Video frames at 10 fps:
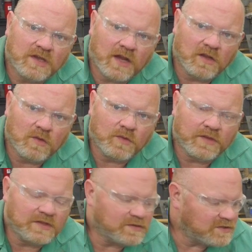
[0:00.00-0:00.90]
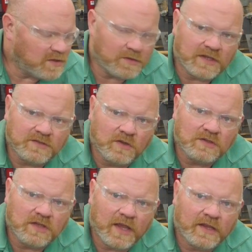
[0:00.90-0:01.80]
kind of see what this
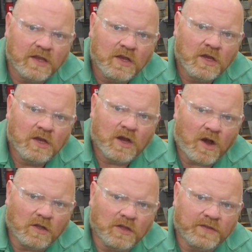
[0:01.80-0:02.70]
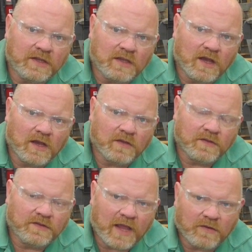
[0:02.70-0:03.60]
looks like, all in the
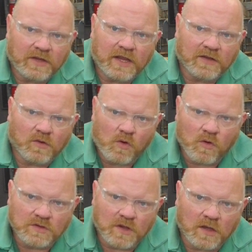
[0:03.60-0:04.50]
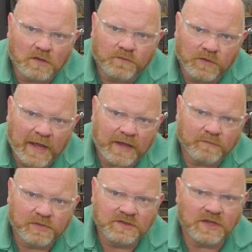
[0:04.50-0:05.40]
downhand or horizontal
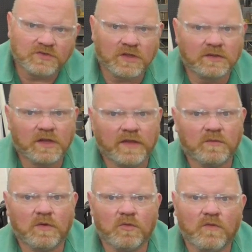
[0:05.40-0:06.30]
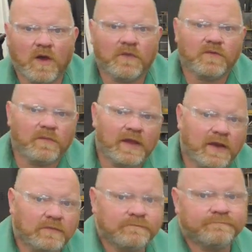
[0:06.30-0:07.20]
flat position, and then we'll move on from there.